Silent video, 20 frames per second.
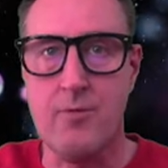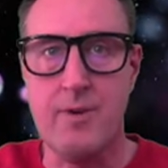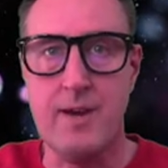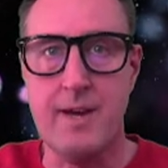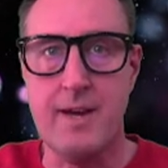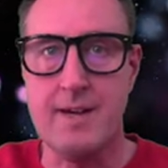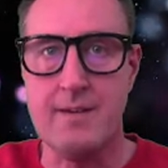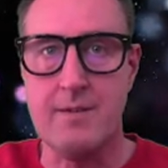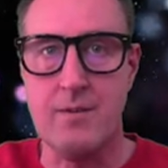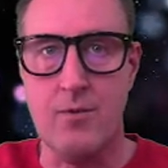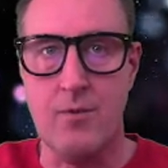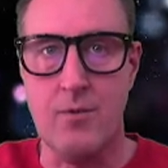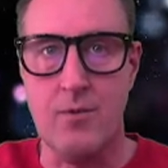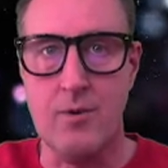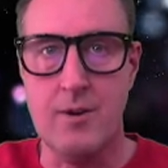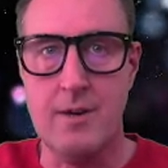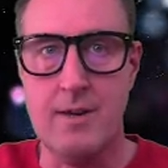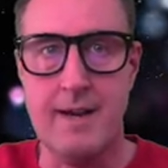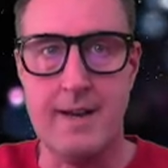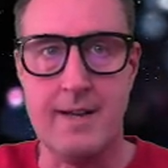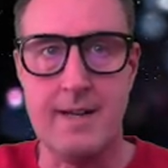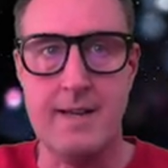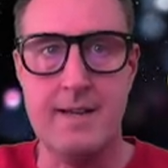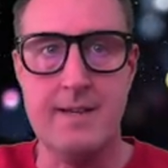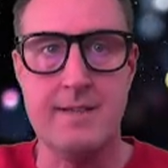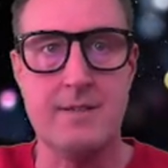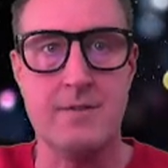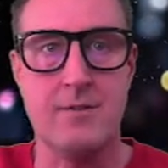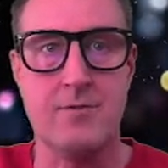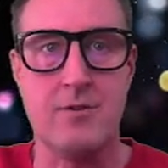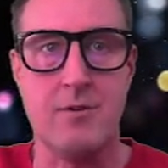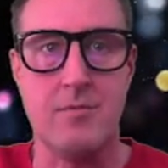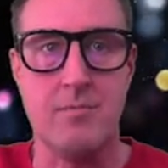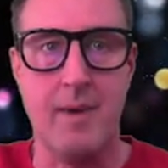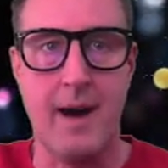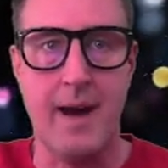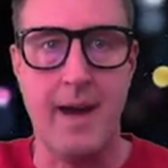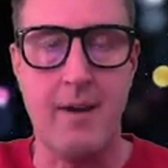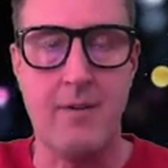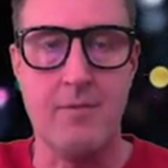at all, at least not on
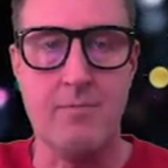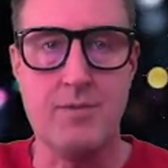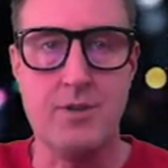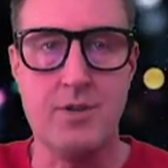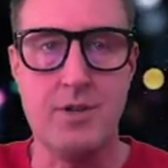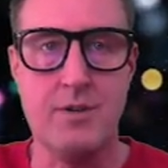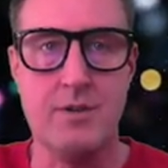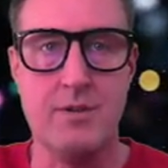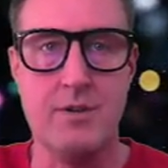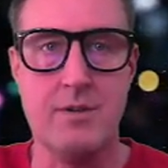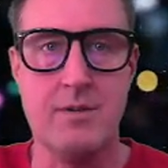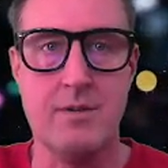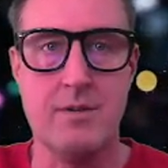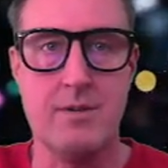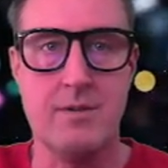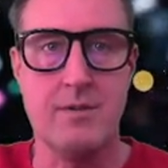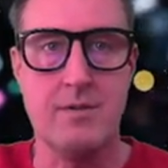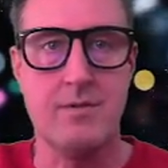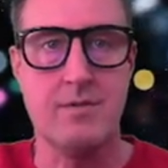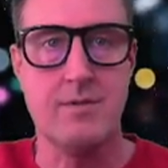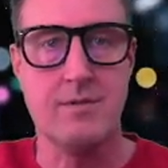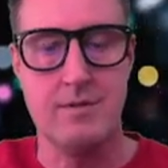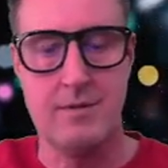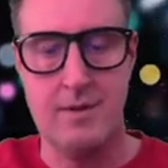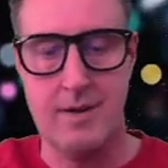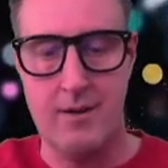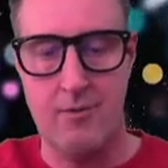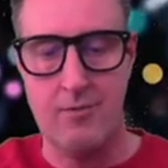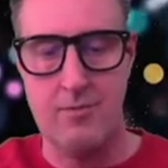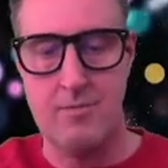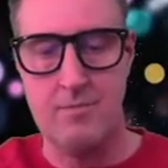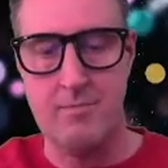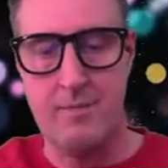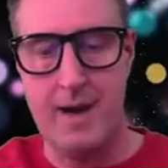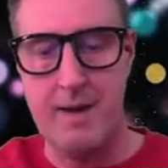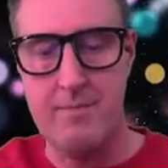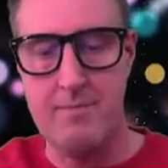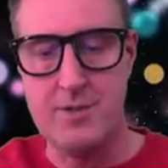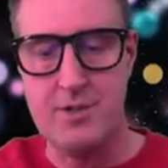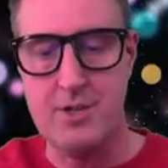my on my
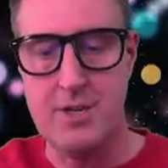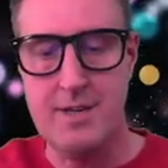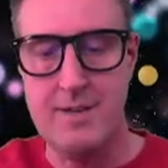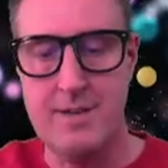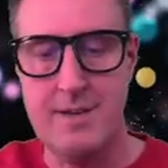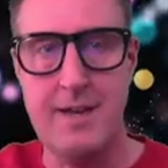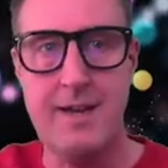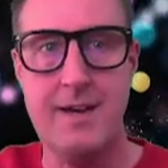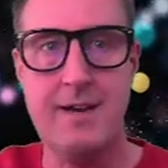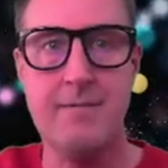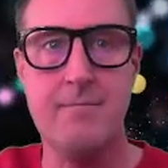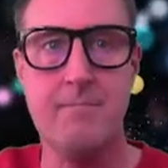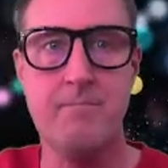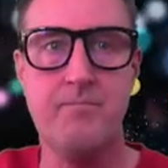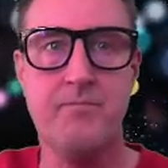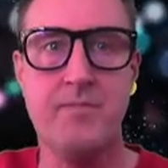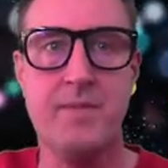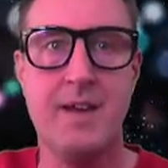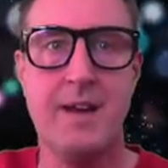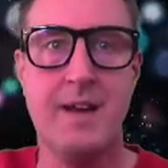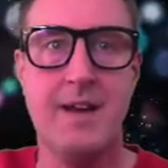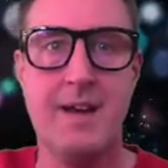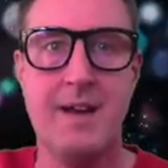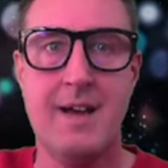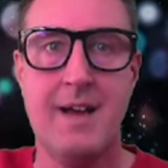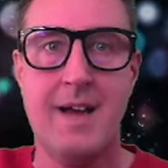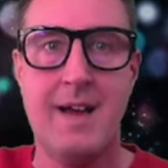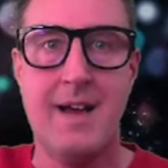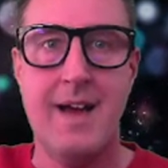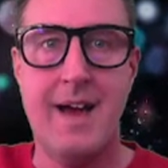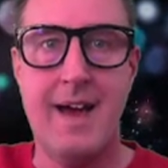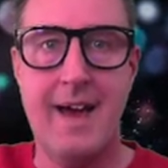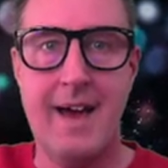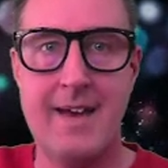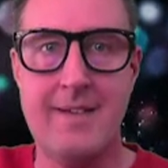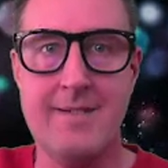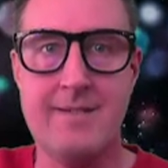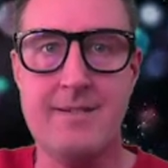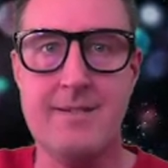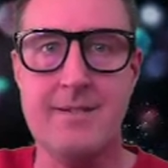machine here.
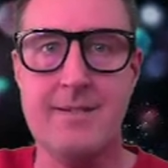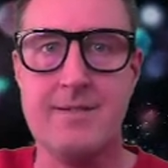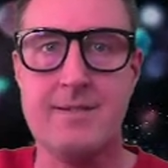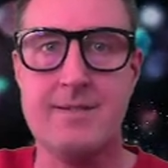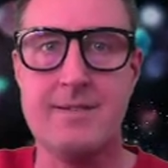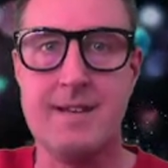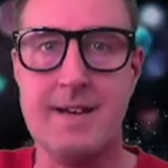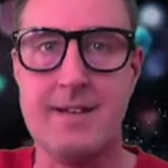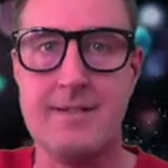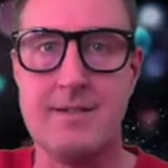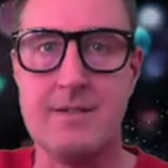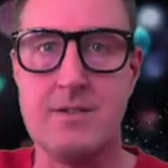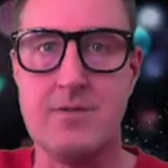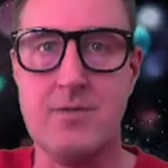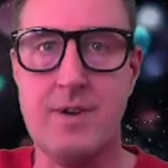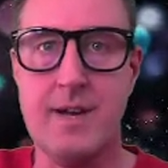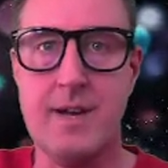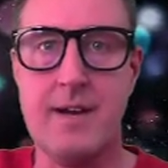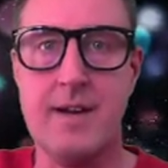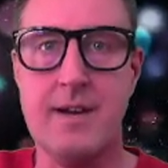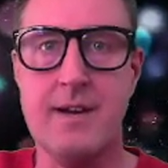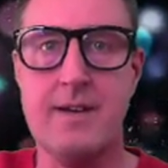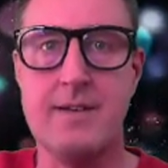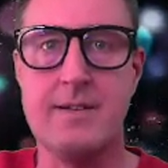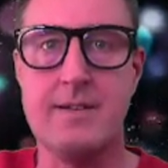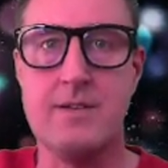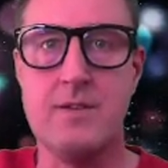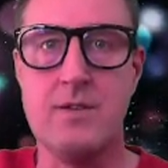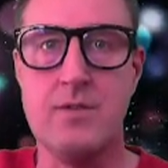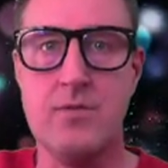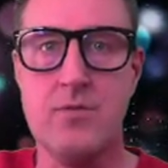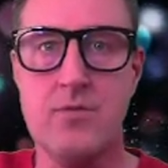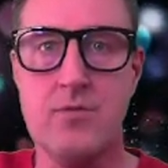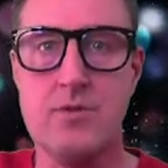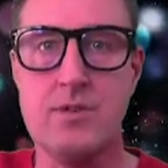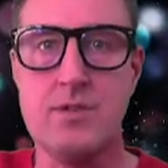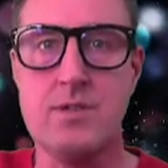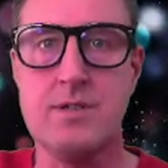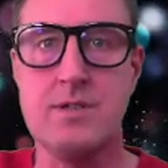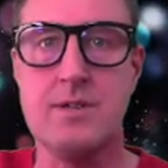and that string is
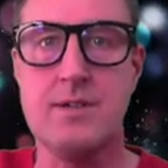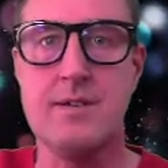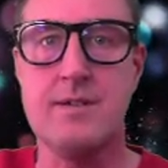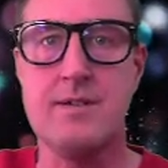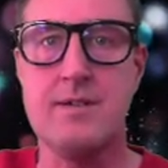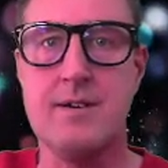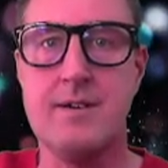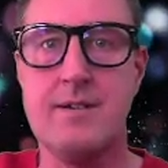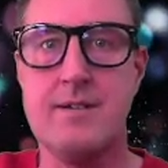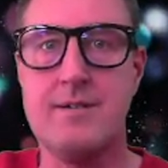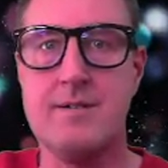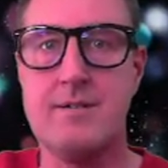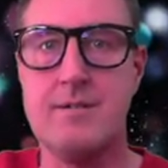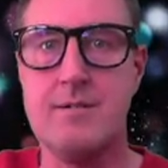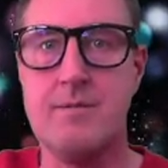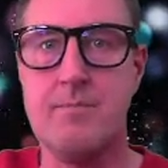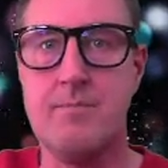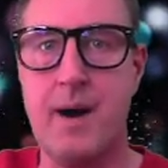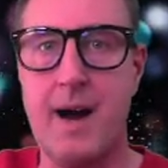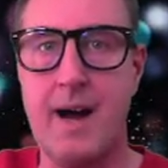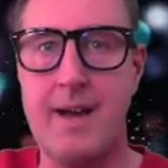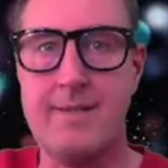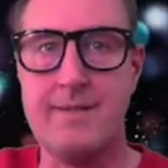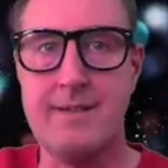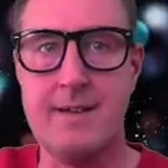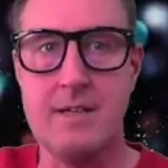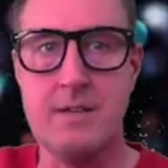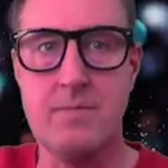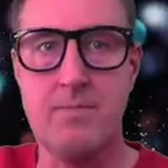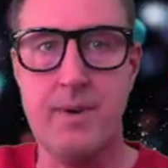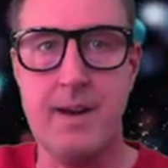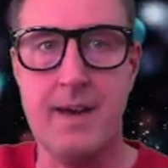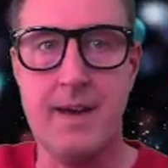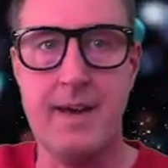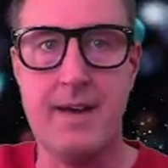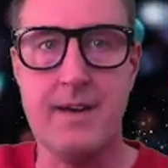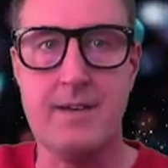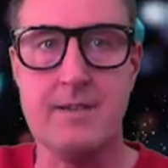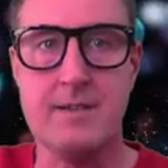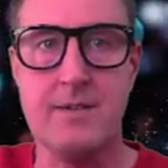used by
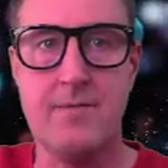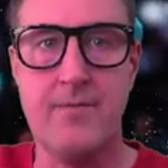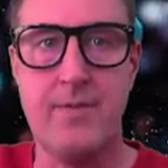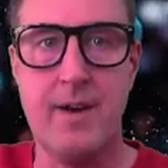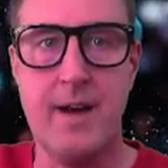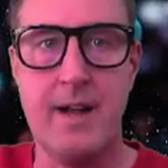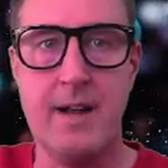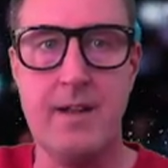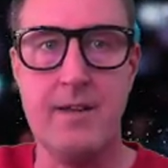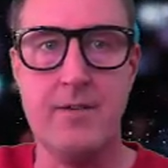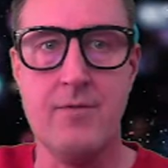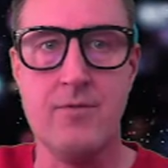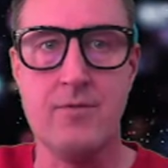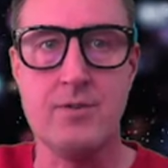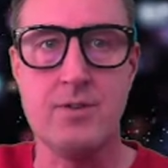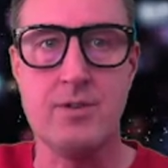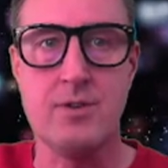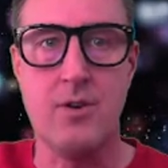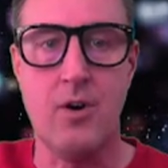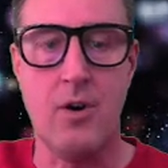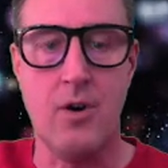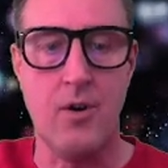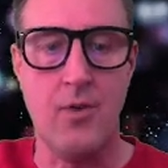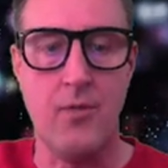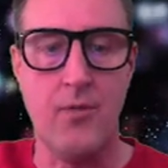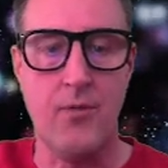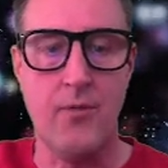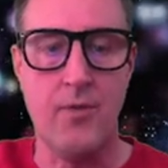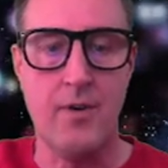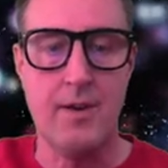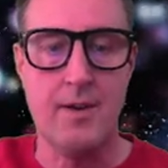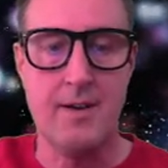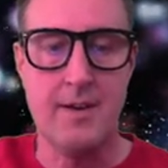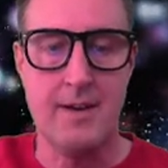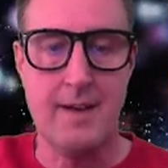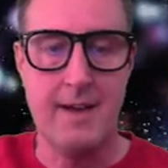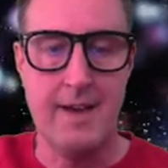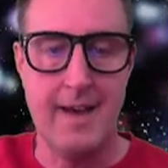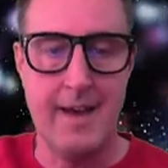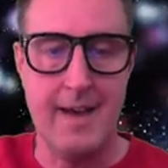displaying the values of
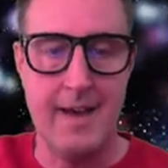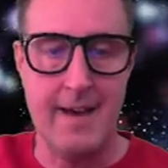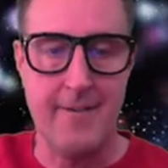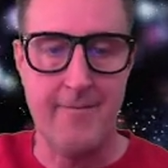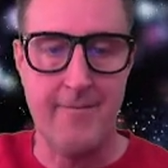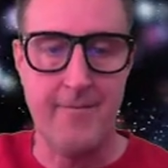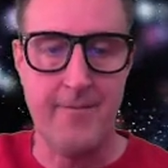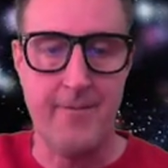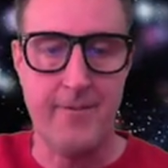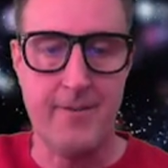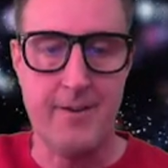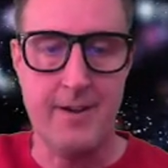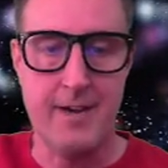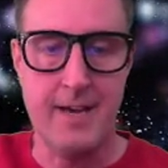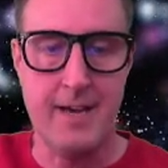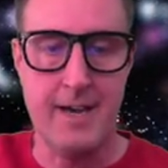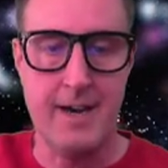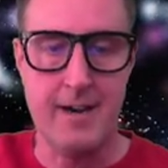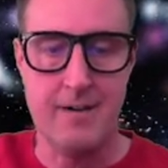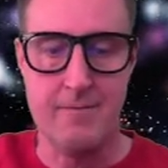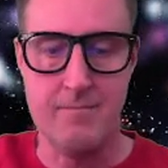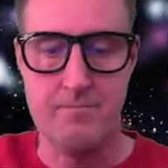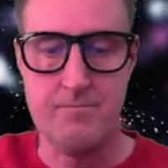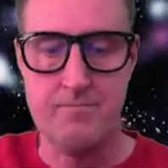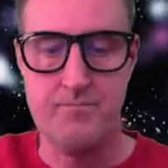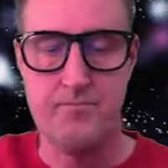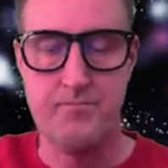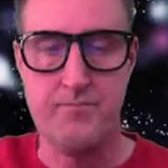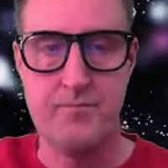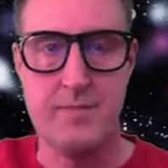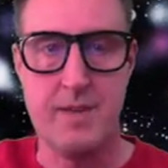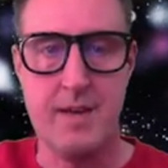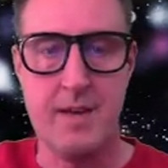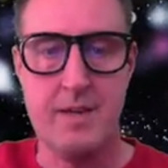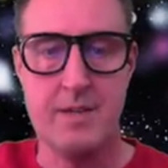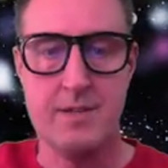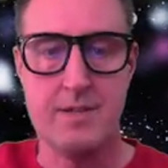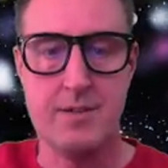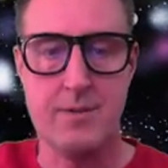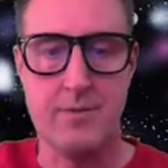f here.
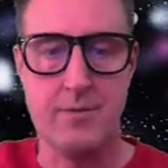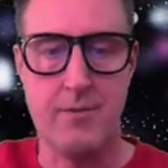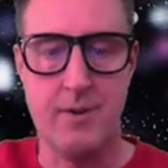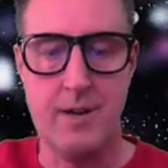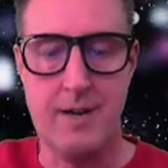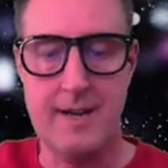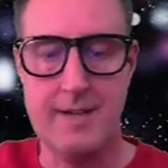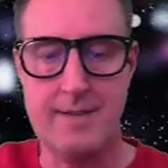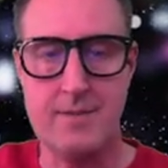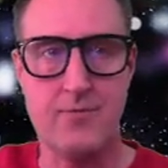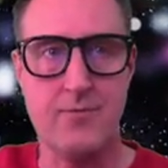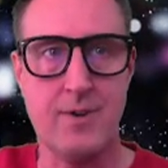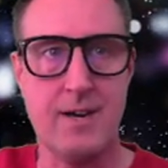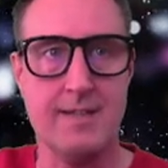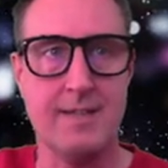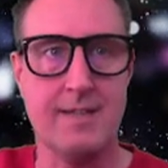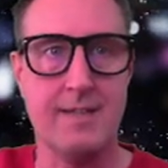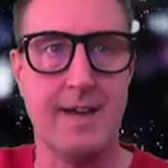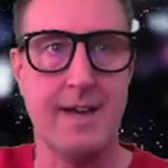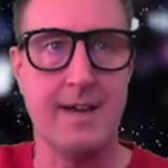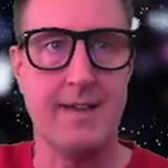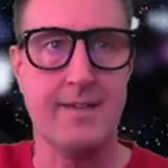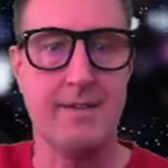So let's run that.